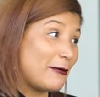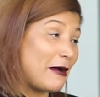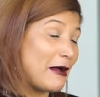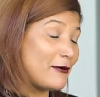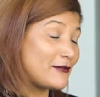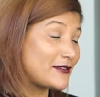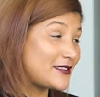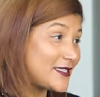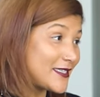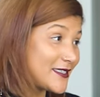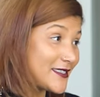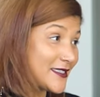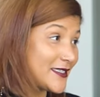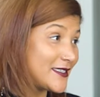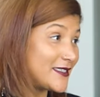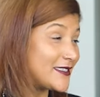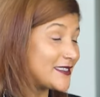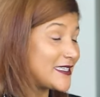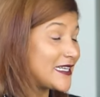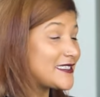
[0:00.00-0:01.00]
Wow, six
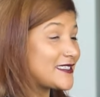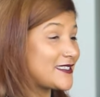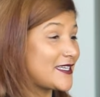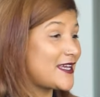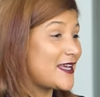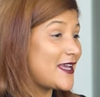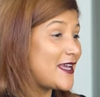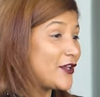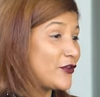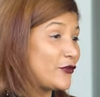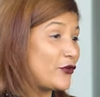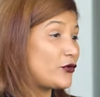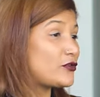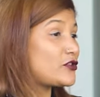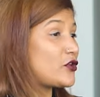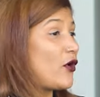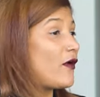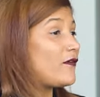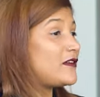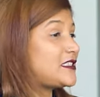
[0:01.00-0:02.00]
years, that's, you
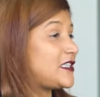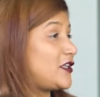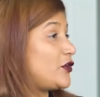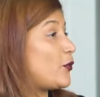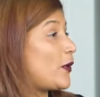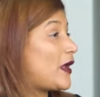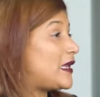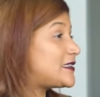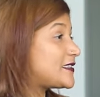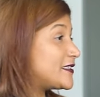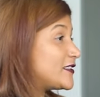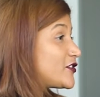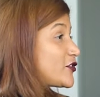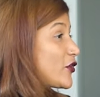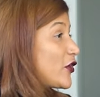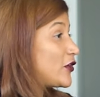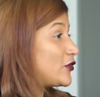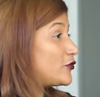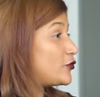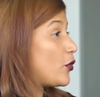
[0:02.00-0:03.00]
know, so obviously you went and
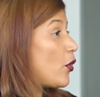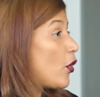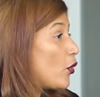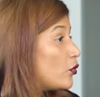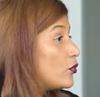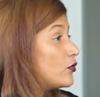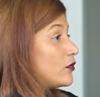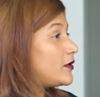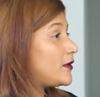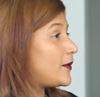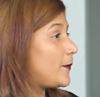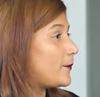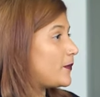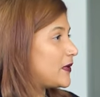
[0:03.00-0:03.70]
started your own